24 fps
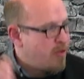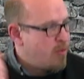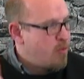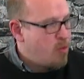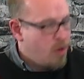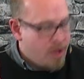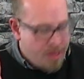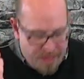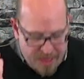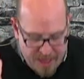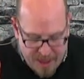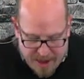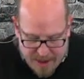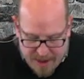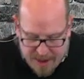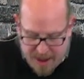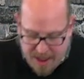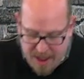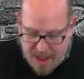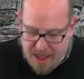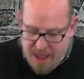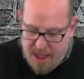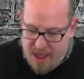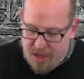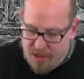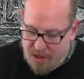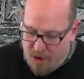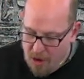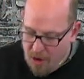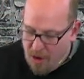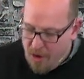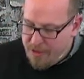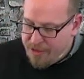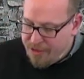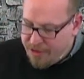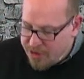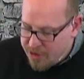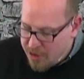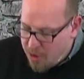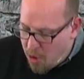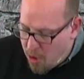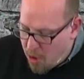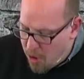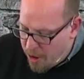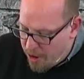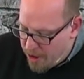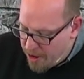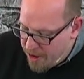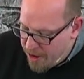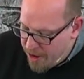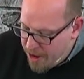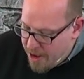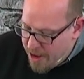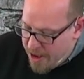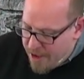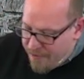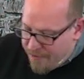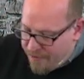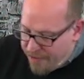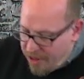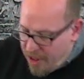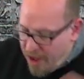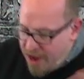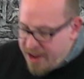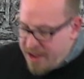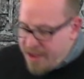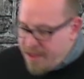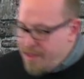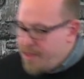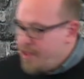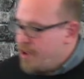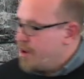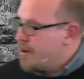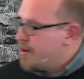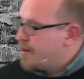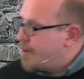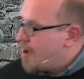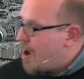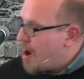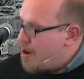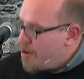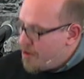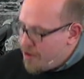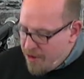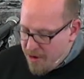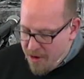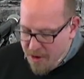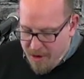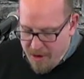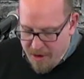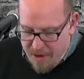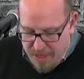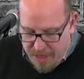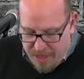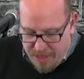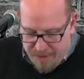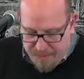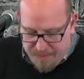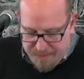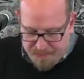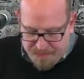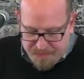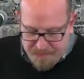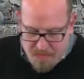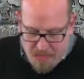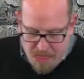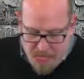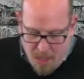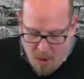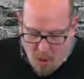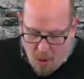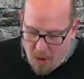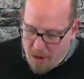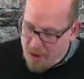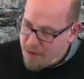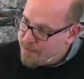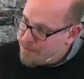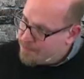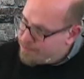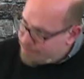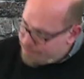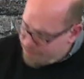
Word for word: from within the earth's core, flooding the entire earth, or